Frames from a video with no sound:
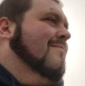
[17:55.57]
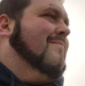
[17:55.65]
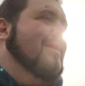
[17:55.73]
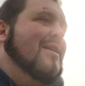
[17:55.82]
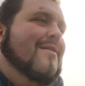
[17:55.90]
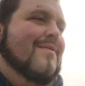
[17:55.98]

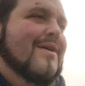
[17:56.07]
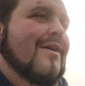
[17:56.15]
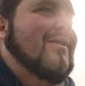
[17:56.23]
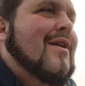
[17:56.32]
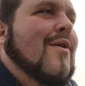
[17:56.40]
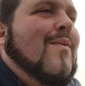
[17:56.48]
But yeah, we're
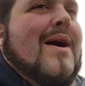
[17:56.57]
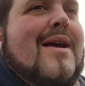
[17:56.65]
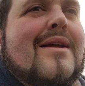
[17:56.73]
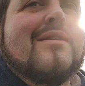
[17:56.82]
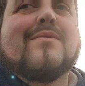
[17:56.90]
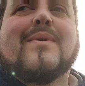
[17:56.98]
going our way,
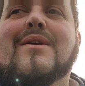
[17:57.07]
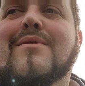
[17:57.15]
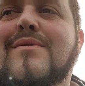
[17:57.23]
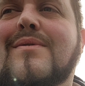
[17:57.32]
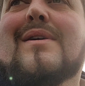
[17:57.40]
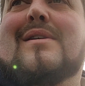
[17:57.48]
and we
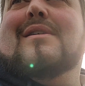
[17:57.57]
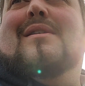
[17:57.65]
will